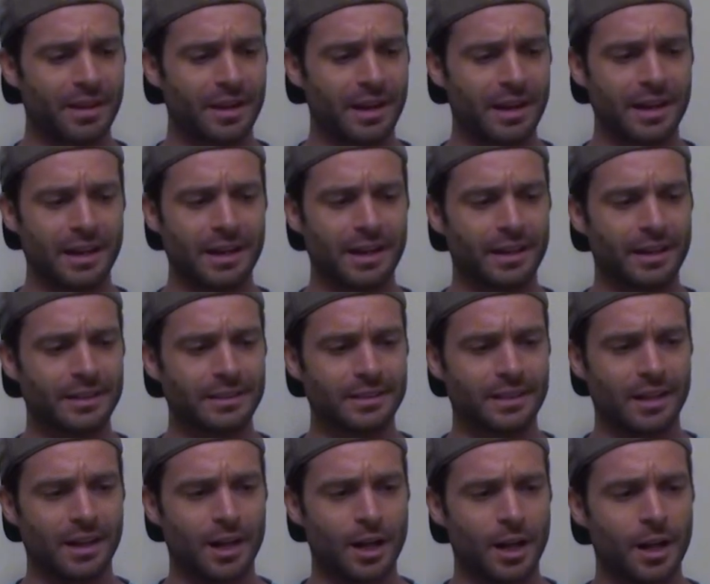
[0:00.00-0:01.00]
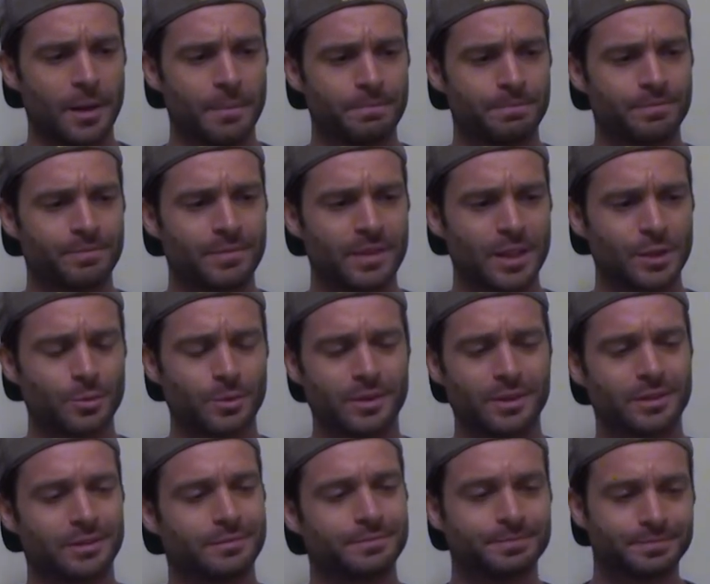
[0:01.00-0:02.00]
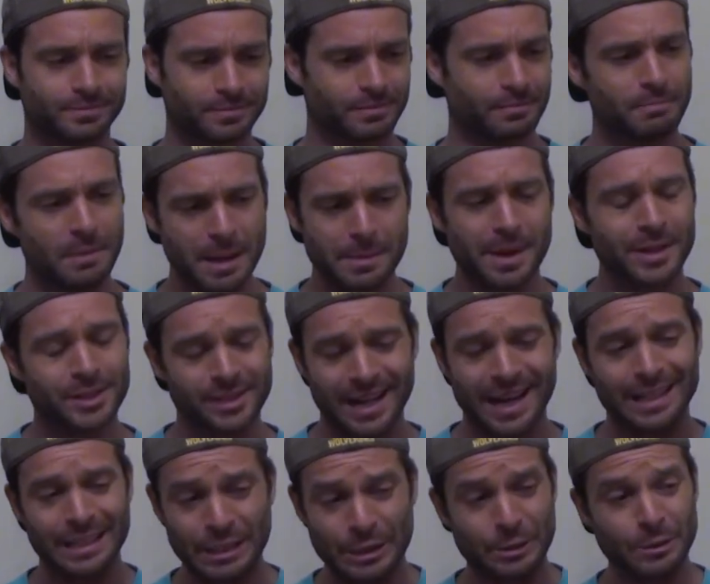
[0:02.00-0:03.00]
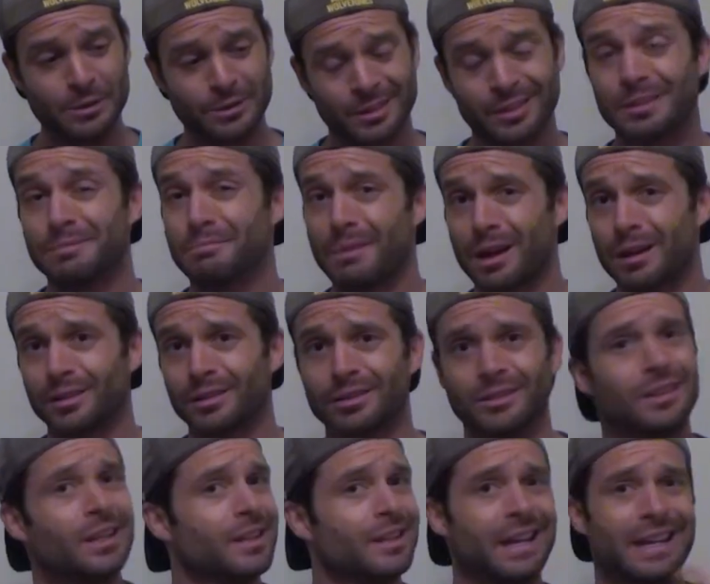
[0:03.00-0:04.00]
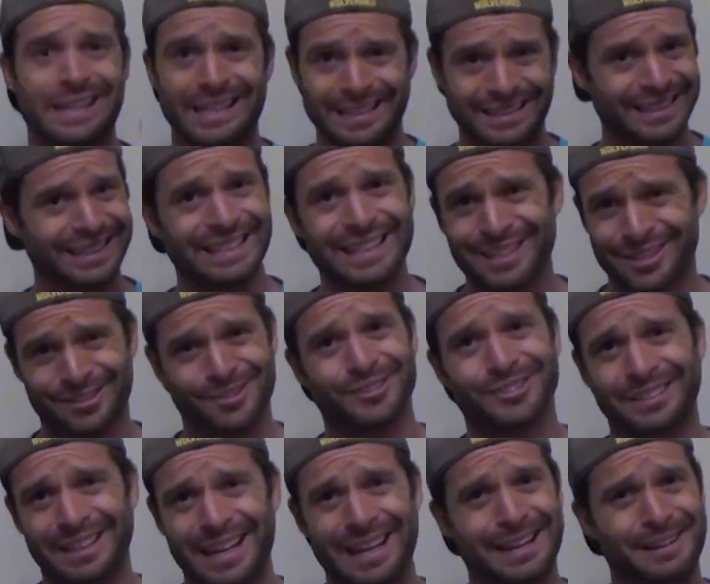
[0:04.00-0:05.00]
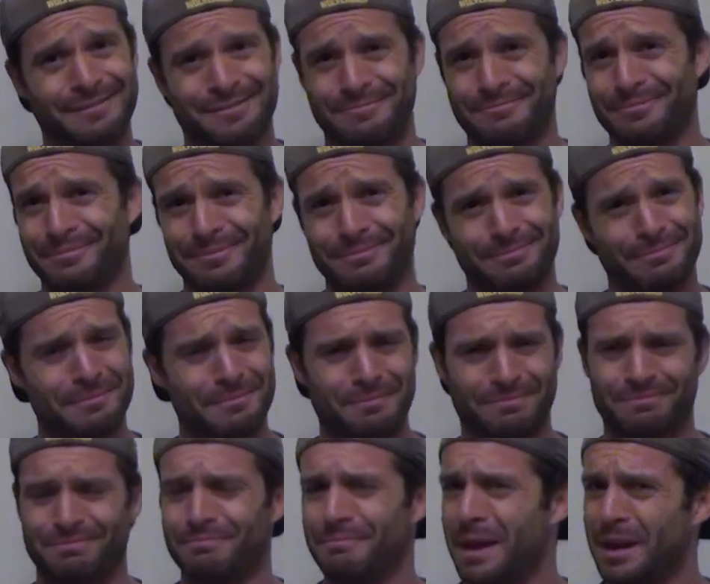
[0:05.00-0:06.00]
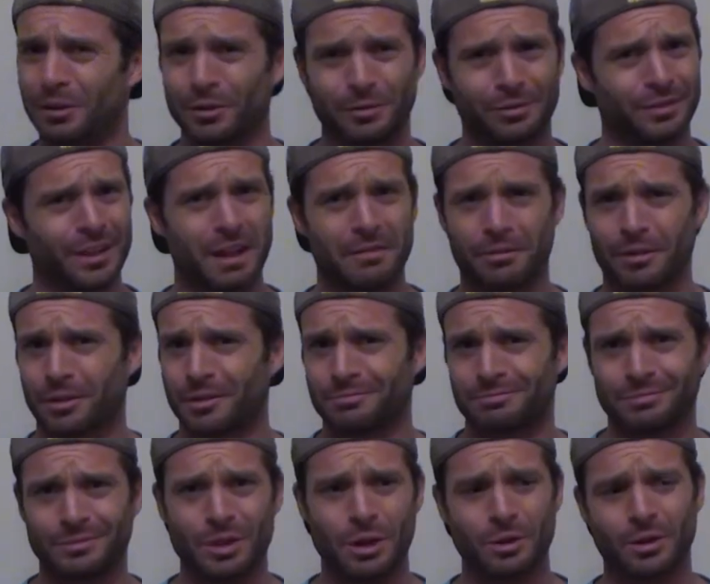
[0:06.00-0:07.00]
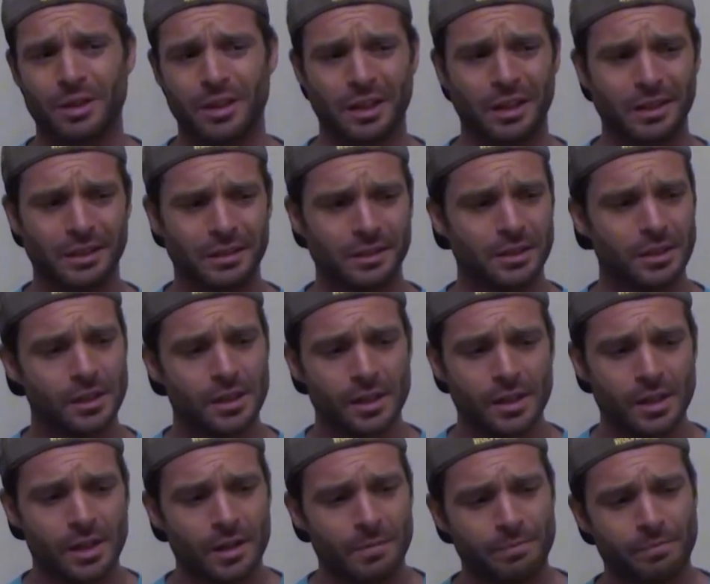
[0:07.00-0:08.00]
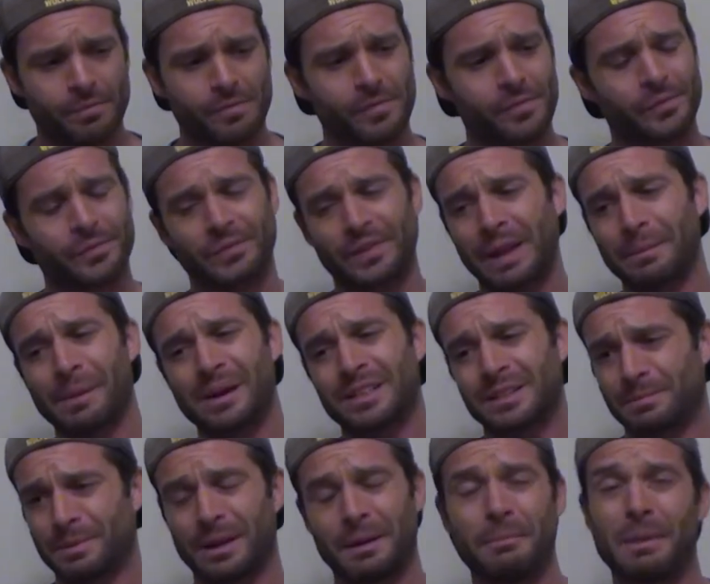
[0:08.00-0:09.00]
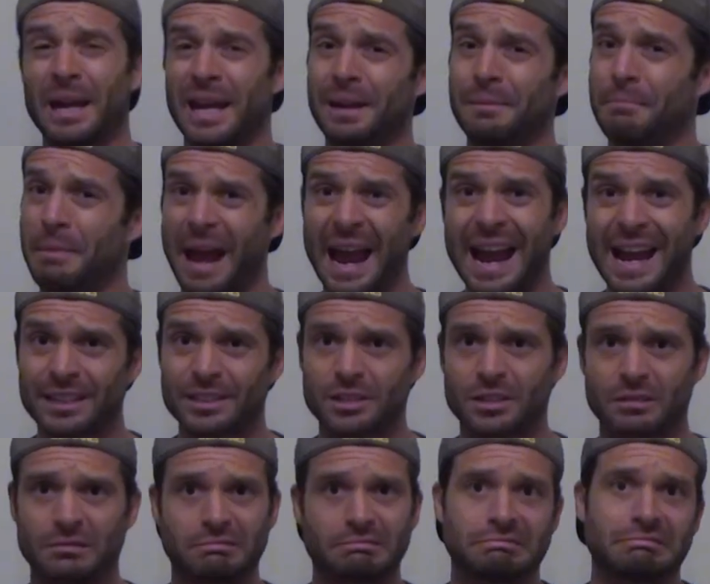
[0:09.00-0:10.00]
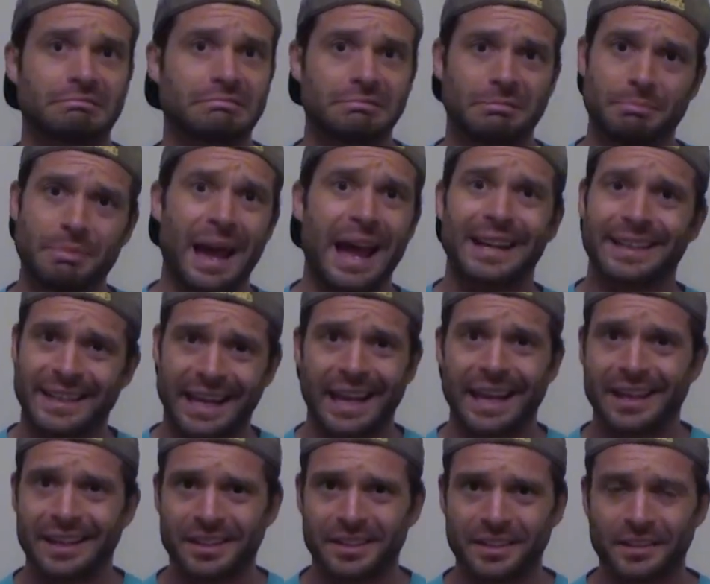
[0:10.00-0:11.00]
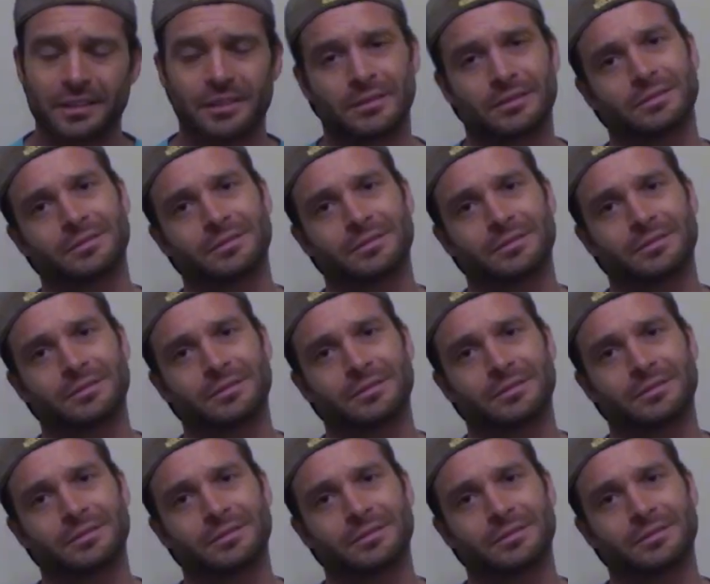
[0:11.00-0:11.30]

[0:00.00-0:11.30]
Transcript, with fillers: And um, this one, maybe I just got used to the metal. That initial like metal flavor, no good. That might just been a bad batch, bad can.